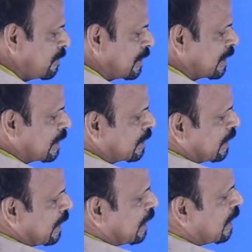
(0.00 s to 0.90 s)
you will
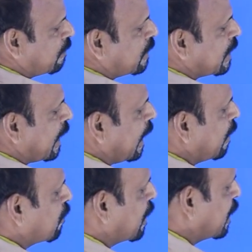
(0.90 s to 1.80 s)
get
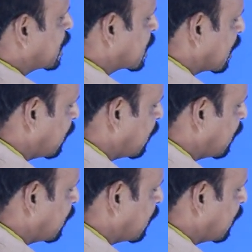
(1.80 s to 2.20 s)
11a minus